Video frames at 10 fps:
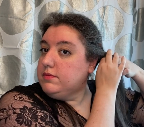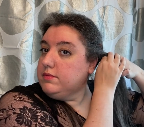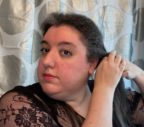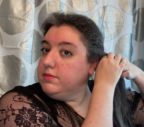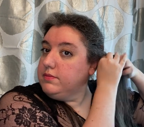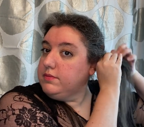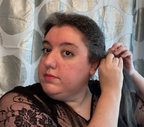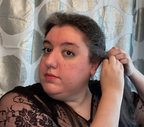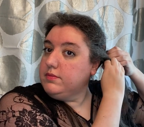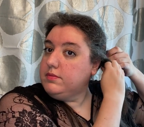
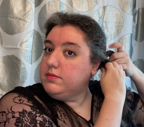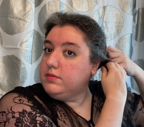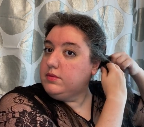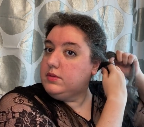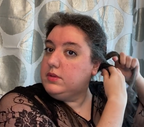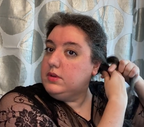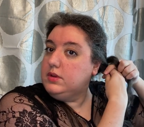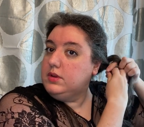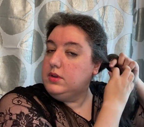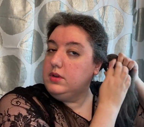
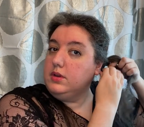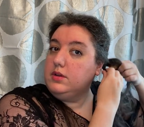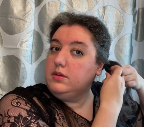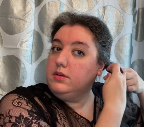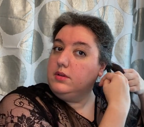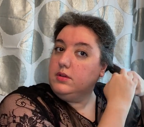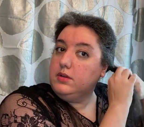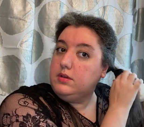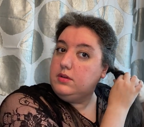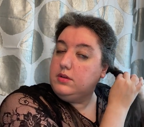
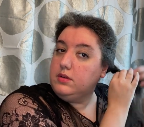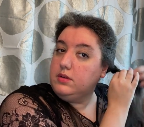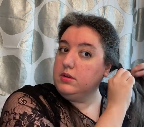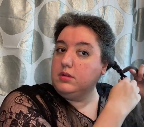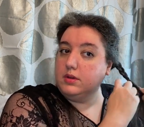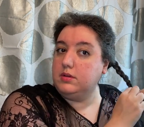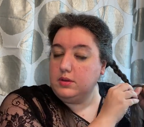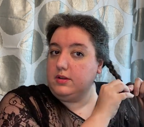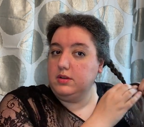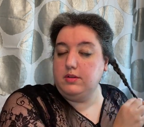
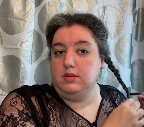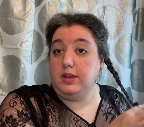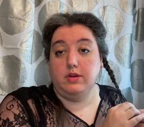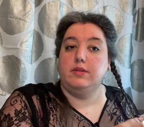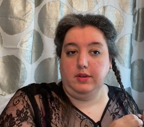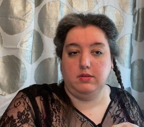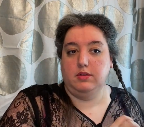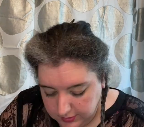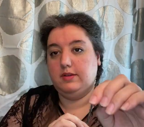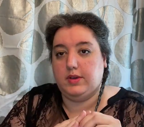
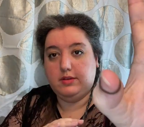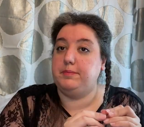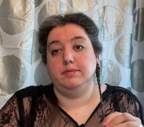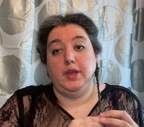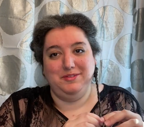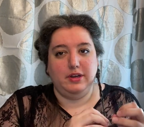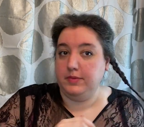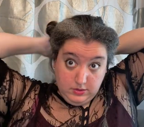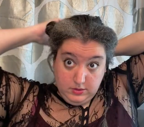[no speech]